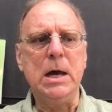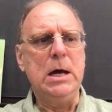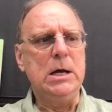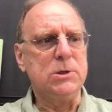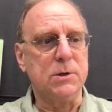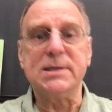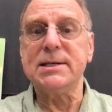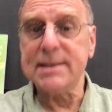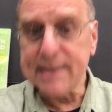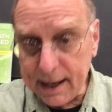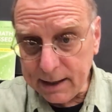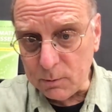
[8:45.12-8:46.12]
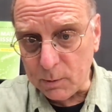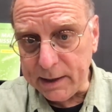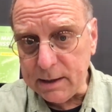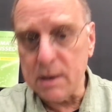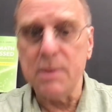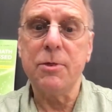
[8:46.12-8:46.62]
So the second
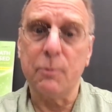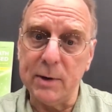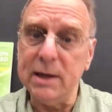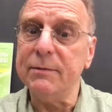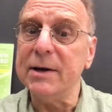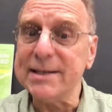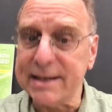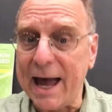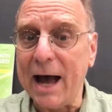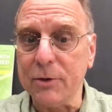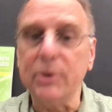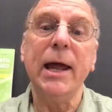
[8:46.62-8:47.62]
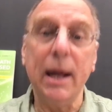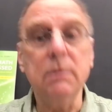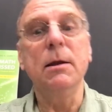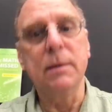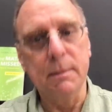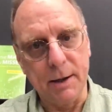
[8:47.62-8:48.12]
week, three of us gathered in
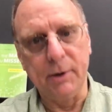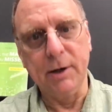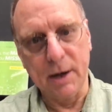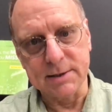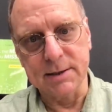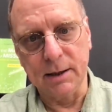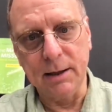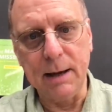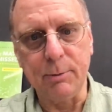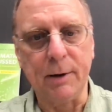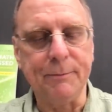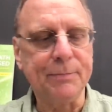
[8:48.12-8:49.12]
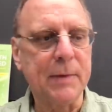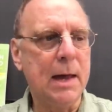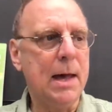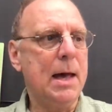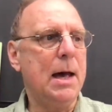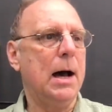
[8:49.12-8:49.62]
the Perry Castaneda Library.
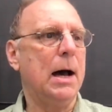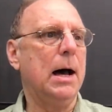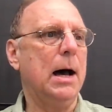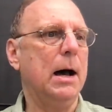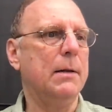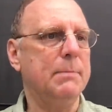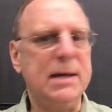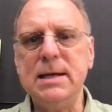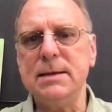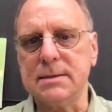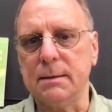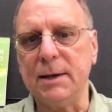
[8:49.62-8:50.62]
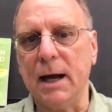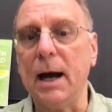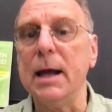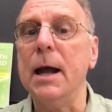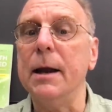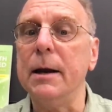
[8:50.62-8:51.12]
Uh, me, some guy,
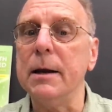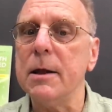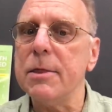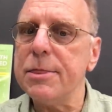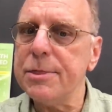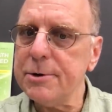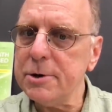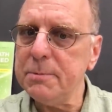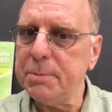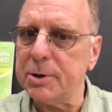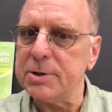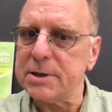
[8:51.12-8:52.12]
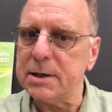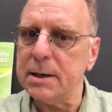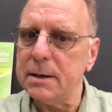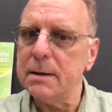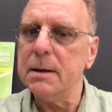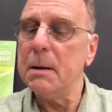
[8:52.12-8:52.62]
and third person,
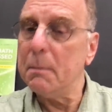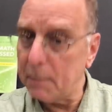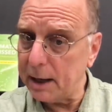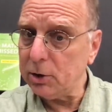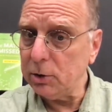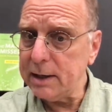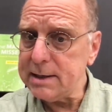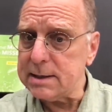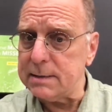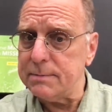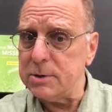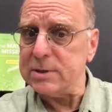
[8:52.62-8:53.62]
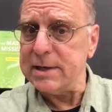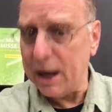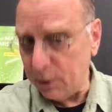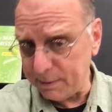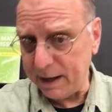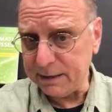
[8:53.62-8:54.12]
Michael Lacey, who's now
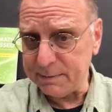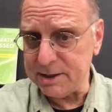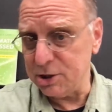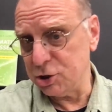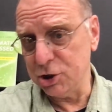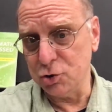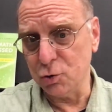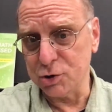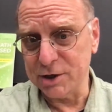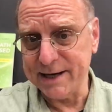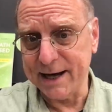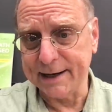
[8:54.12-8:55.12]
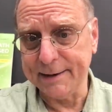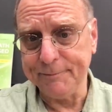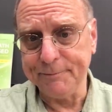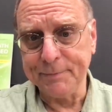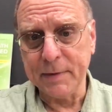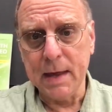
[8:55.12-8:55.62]
a mathematician at Georgia Tech.
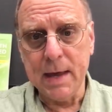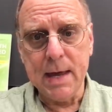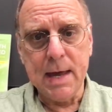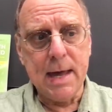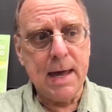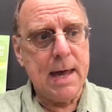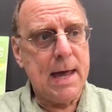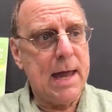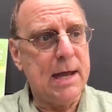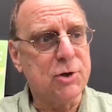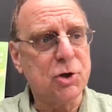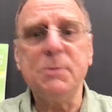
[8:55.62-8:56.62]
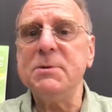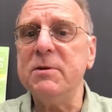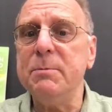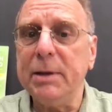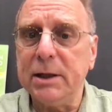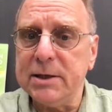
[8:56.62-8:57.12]
In terms of the
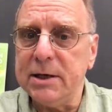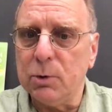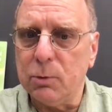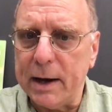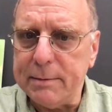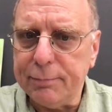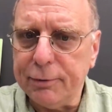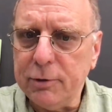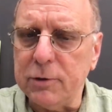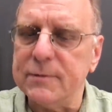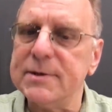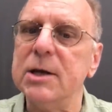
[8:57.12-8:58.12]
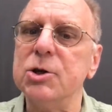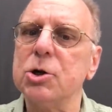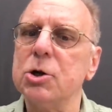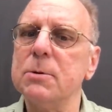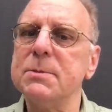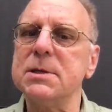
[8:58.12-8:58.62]
ability to write proofs, in
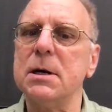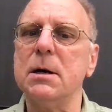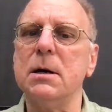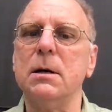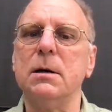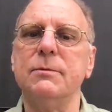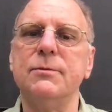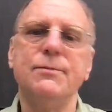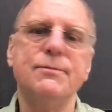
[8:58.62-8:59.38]
terms of